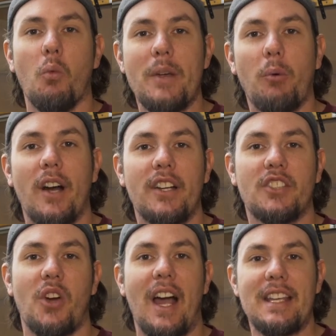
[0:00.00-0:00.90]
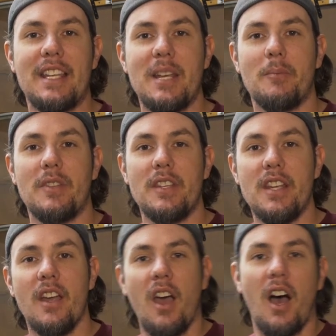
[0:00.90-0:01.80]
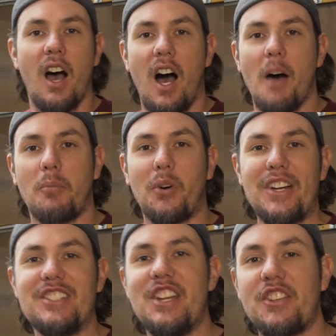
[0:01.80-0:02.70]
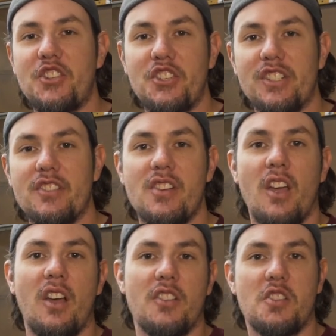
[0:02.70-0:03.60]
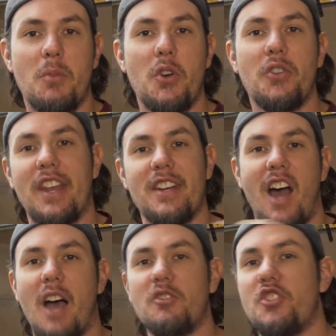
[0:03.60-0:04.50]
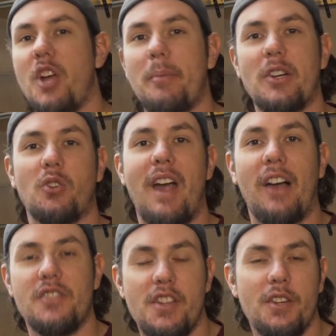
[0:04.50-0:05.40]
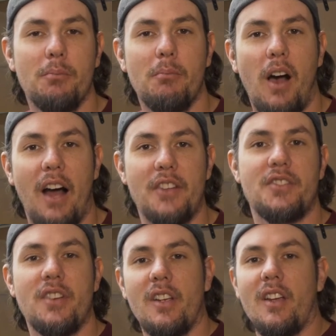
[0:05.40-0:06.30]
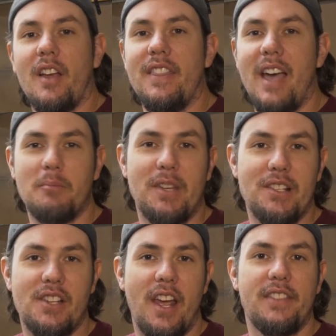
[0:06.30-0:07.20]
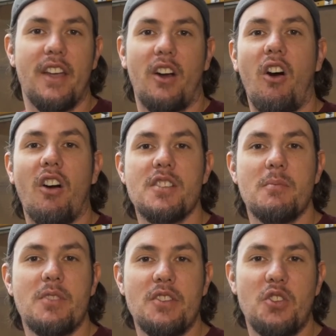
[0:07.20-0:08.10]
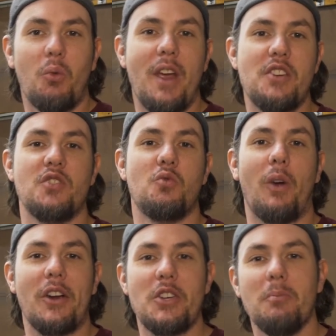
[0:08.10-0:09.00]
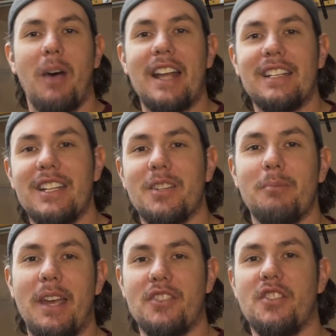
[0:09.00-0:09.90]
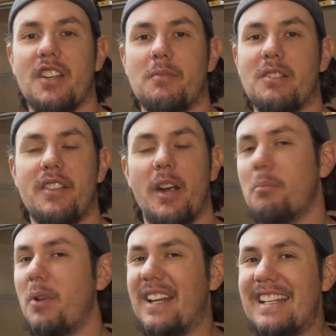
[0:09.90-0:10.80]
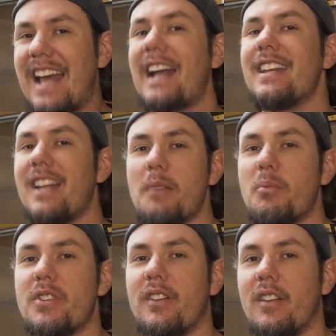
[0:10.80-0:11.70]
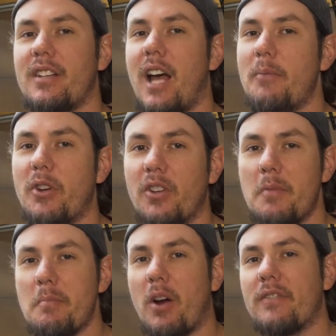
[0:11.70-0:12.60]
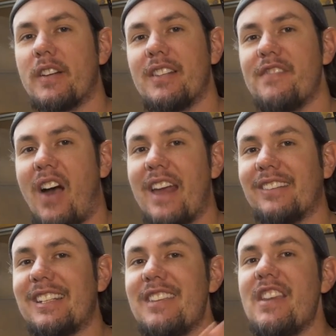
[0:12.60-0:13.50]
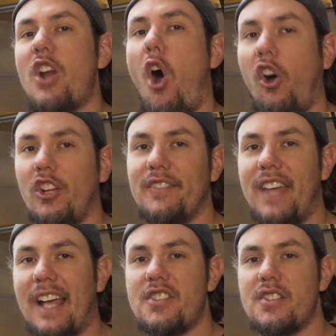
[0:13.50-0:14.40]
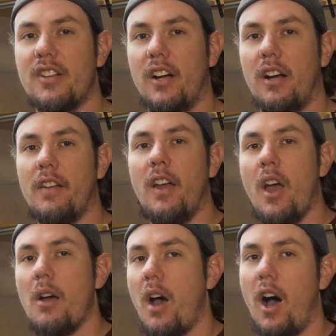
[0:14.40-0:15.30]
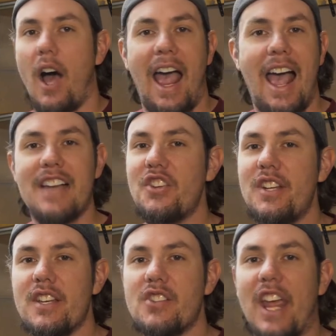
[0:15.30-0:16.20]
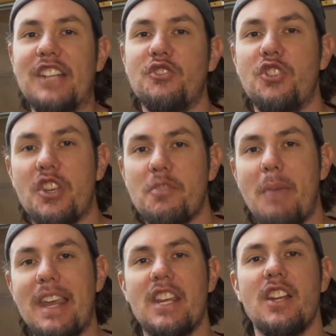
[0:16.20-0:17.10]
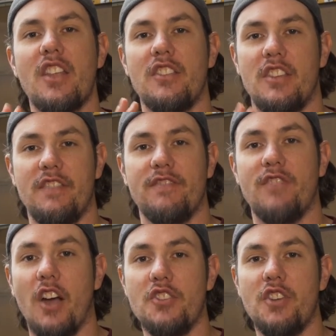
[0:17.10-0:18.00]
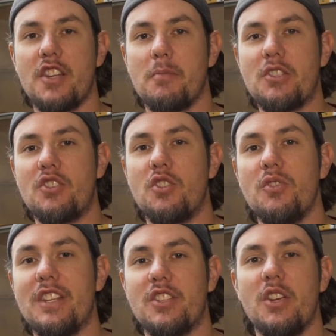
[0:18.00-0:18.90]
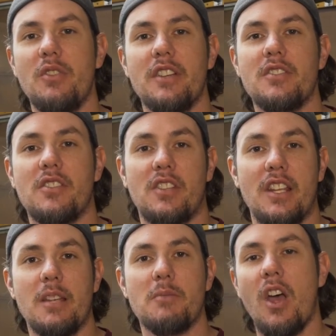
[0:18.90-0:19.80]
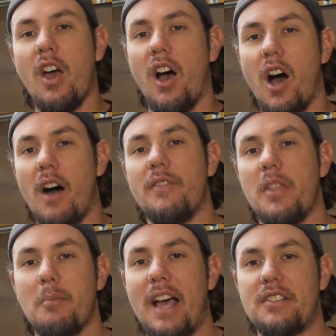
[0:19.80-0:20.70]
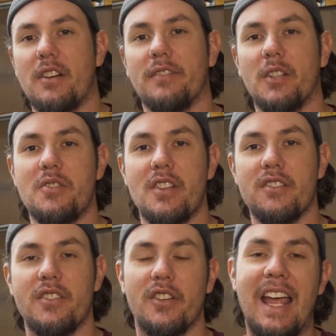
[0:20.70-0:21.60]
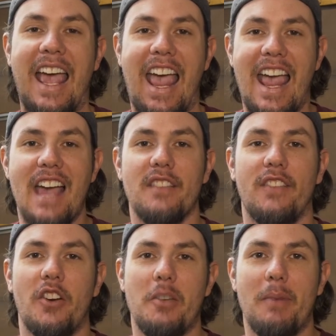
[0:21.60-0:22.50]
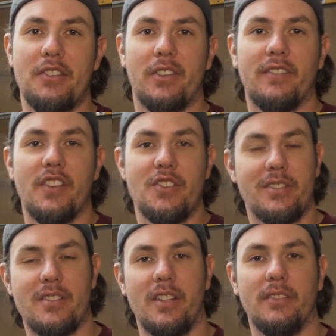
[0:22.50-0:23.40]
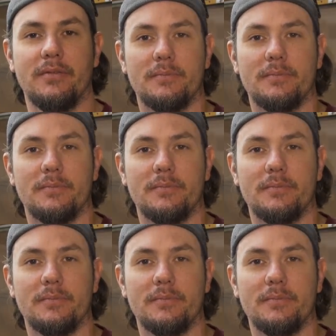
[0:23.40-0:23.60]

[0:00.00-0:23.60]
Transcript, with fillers: We want to try and keep the uh, predictions smooth and not jumping around too much. That being said, there are some situations where you might need to make adjustments there, but 99% of the time, you're going to be perfectly fine leaving all of that stuff uh, as it is and just making the adjustments to the tuning schemes of the mass airflow sensor and the volumetric efficiency.